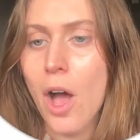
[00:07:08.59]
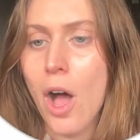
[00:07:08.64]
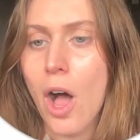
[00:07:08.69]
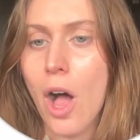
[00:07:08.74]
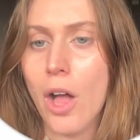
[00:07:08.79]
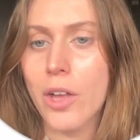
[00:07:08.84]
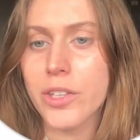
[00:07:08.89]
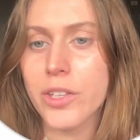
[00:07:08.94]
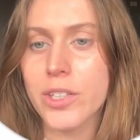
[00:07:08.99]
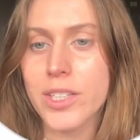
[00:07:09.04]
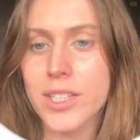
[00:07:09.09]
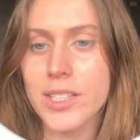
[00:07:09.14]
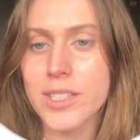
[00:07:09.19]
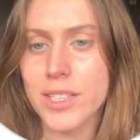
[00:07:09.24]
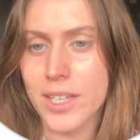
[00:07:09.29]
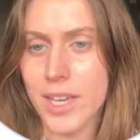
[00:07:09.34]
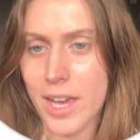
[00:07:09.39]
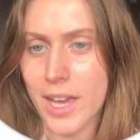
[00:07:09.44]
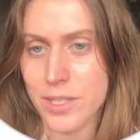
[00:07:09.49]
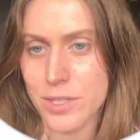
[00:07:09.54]
All you need to
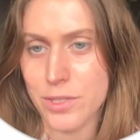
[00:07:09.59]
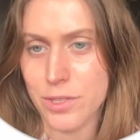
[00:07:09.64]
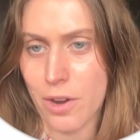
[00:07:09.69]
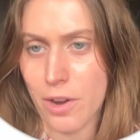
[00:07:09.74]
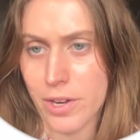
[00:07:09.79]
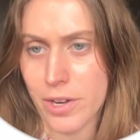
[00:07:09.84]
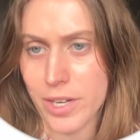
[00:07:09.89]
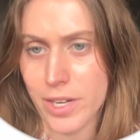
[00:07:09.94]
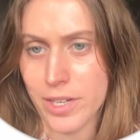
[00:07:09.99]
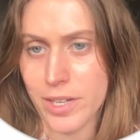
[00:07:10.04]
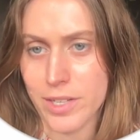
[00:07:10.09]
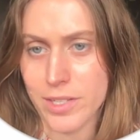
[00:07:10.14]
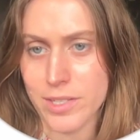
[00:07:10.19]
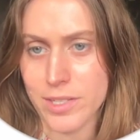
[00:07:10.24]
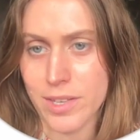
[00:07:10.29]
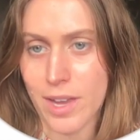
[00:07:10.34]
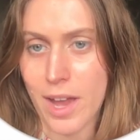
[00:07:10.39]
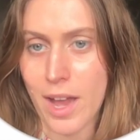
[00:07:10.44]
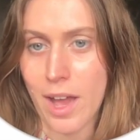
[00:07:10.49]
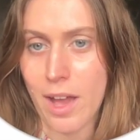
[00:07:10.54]
get started is
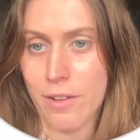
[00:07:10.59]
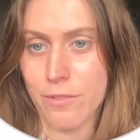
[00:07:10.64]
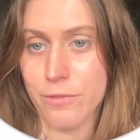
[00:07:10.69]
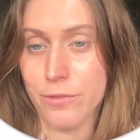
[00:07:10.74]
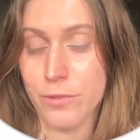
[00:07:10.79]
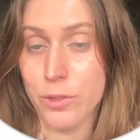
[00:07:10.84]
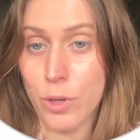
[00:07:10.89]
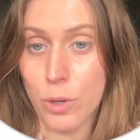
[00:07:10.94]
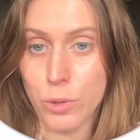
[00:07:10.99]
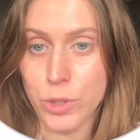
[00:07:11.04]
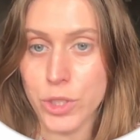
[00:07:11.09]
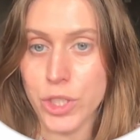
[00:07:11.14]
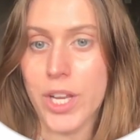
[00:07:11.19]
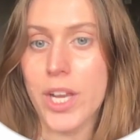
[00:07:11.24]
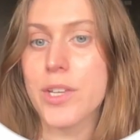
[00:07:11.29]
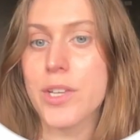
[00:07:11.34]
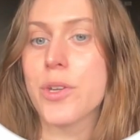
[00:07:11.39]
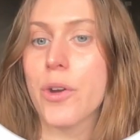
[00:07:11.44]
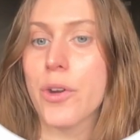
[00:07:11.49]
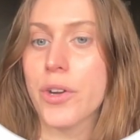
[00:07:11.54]
to have
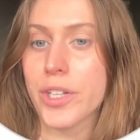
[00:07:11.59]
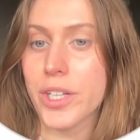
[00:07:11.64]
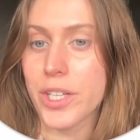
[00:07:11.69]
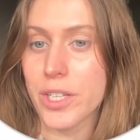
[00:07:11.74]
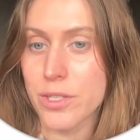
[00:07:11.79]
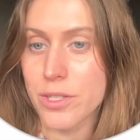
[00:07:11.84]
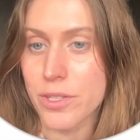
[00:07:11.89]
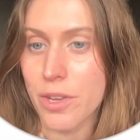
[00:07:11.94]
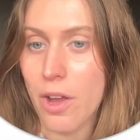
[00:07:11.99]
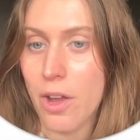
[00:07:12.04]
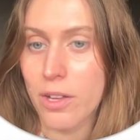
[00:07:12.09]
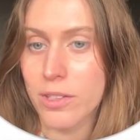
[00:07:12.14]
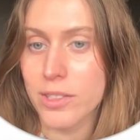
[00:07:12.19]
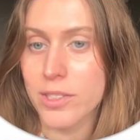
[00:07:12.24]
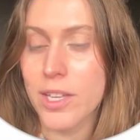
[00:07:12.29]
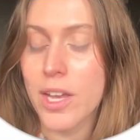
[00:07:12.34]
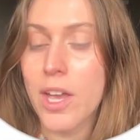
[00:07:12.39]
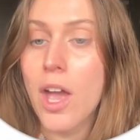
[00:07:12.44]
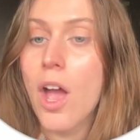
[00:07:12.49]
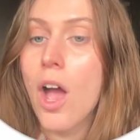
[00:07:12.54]
Node.js already installed.
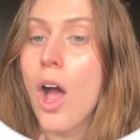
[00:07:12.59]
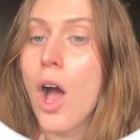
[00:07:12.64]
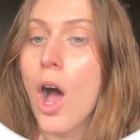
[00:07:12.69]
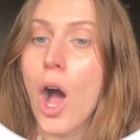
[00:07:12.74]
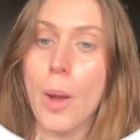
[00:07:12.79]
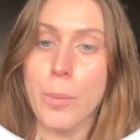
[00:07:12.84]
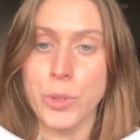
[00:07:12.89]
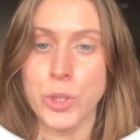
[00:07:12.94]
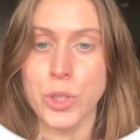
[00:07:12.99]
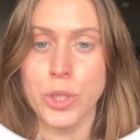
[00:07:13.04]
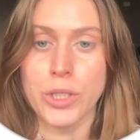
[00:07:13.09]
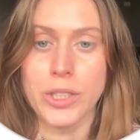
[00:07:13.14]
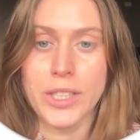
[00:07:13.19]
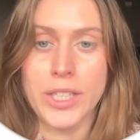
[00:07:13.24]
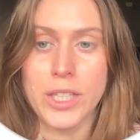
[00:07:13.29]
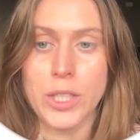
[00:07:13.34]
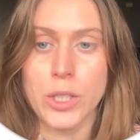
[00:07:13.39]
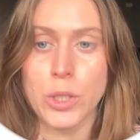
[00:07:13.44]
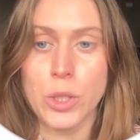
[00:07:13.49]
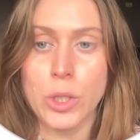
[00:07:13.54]

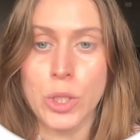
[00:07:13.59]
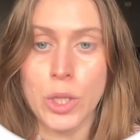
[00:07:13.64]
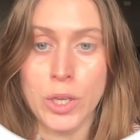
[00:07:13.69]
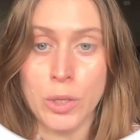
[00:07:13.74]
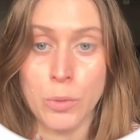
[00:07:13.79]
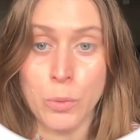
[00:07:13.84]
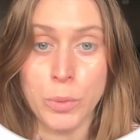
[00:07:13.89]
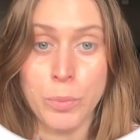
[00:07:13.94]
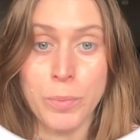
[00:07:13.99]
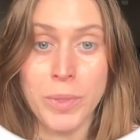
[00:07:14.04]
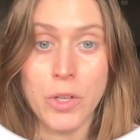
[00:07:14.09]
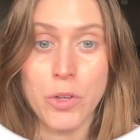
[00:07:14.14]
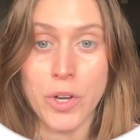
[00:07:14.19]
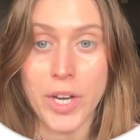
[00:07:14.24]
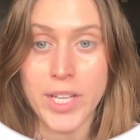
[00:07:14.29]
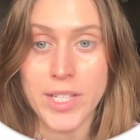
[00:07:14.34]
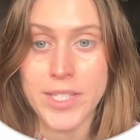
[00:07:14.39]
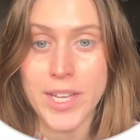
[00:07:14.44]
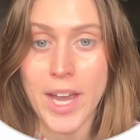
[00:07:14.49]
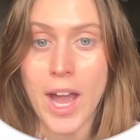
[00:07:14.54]
Optionally, it would be
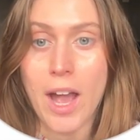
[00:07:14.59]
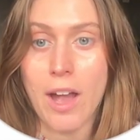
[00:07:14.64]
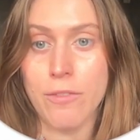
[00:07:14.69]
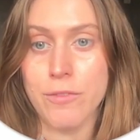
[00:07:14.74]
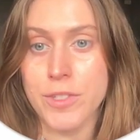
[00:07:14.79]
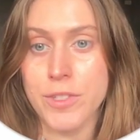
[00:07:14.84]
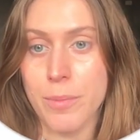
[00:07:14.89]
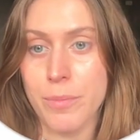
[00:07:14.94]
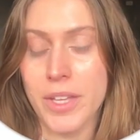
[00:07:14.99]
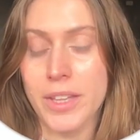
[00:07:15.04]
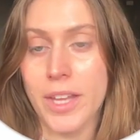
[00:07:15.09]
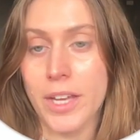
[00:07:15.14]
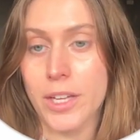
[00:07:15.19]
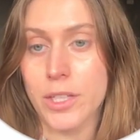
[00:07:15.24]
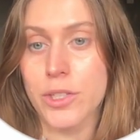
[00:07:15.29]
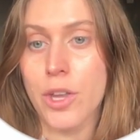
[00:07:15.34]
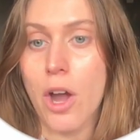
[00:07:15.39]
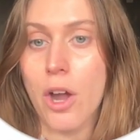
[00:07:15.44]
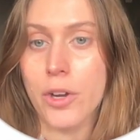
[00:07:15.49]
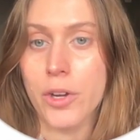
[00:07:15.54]
great to have something like
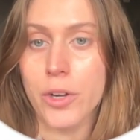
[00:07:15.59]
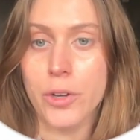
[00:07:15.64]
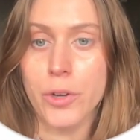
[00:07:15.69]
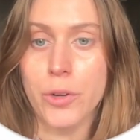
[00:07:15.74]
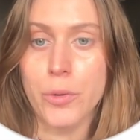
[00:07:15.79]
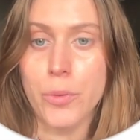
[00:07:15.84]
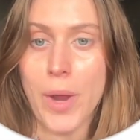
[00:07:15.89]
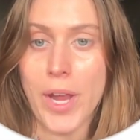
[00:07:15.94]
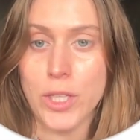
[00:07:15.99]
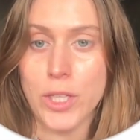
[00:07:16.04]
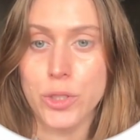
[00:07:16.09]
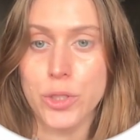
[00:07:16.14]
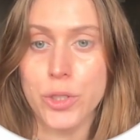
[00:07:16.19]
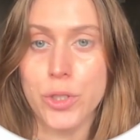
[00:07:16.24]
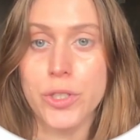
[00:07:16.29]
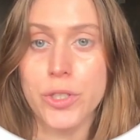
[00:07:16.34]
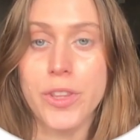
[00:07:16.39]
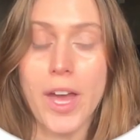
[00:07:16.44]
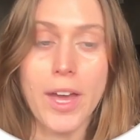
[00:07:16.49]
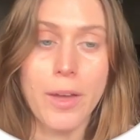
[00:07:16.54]
Docker or Rancher
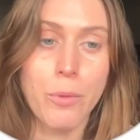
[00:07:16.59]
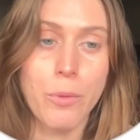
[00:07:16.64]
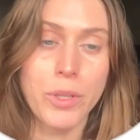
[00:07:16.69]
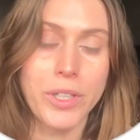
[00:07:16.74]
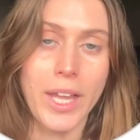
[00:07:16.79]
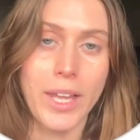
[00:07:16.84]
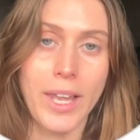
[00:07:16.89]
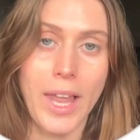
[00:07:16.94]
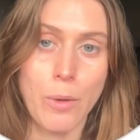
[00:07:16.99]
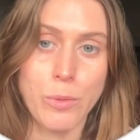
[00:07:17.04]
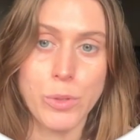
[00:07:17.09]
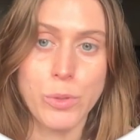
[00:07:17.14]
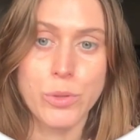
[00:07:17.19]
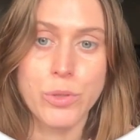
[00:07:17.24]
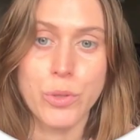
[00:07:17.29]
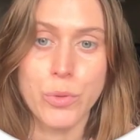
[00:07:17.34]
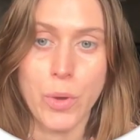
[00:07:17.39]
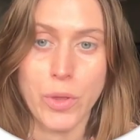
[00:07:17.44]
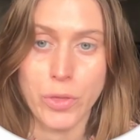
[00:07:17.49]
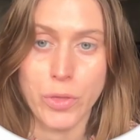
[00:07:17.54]
that would allow you
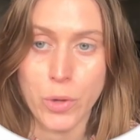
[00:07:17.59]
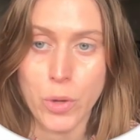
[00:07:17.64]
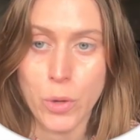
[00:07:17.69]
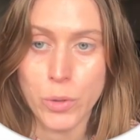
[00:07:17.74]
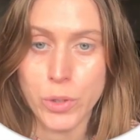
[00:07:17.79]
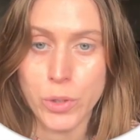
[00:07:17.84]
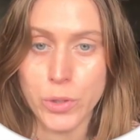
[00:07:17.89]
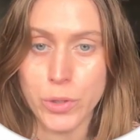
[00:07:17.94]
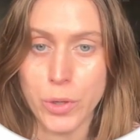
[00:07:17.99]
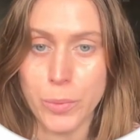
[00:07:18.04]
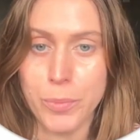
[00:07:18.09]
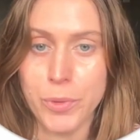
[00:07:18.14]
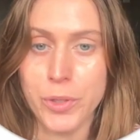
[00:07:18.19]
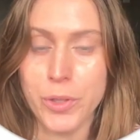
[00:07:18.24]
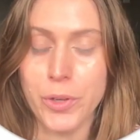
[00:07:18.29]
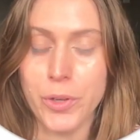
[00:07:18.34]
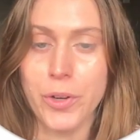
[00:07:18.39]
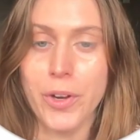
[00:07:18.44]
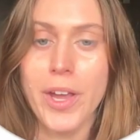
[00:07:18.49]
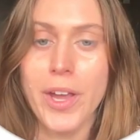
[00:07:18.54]
to run the code
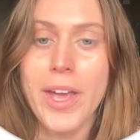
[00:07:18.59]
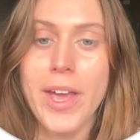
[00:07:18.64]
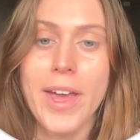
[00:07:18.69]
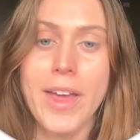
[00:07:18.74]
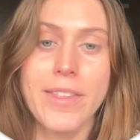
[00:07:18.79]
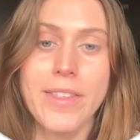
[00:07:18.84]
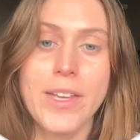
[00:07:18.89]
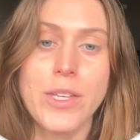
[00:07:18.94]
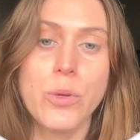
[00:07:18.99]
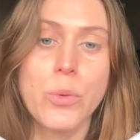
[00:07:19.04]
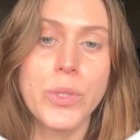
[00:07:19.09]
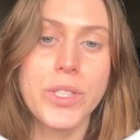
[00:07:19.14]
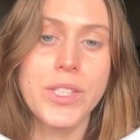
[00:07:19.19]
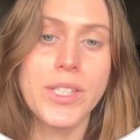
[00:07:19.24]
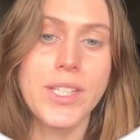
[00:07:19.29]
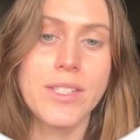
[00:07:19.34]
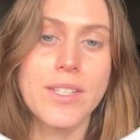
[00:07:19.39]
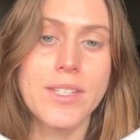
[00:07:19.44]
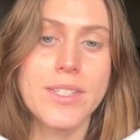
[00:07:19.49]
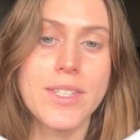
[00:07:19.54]
interpreter, and then you would
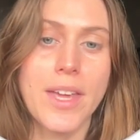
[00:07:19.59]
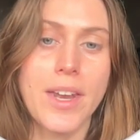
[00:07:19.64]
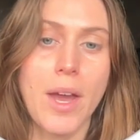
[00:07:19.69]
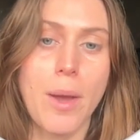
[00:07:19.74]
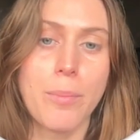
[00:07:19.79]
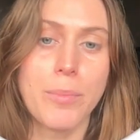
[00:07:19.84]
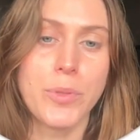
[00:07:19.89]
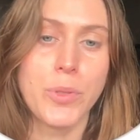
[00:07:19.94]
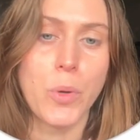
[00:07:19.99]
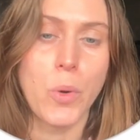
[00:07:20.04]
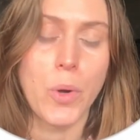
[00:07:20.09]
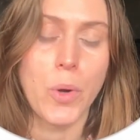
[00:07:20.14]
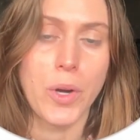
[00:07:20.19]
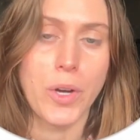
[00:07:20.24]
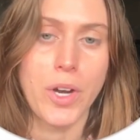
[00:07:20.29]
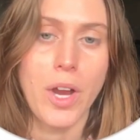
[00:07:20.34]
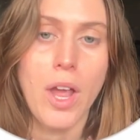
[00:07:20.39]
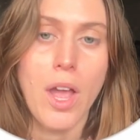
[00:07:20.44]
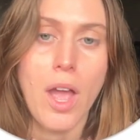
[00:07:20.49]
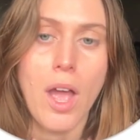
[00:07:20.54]
need to set up
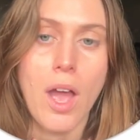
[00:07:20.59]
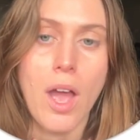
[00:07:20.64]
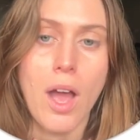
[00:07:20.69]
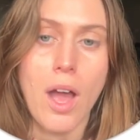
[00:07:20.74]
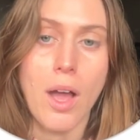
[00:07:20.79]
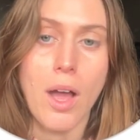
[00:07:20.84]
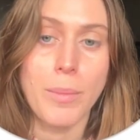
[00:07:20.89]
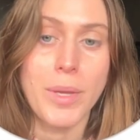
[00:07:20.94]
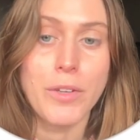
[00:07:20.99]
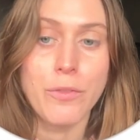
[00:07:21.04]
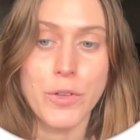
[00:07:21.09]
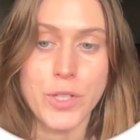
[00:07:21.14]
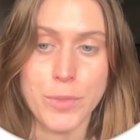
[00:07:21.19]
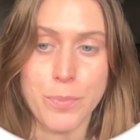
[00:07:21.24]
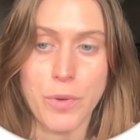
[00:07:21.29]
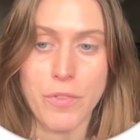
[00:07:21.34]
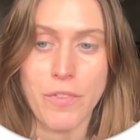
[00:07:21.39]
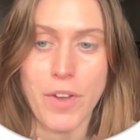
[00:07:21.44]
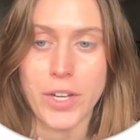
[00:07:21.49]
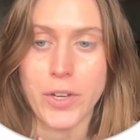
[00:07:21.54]
your inference
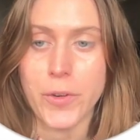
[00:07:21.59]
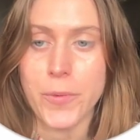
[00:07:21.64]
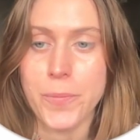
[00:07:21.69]
provider.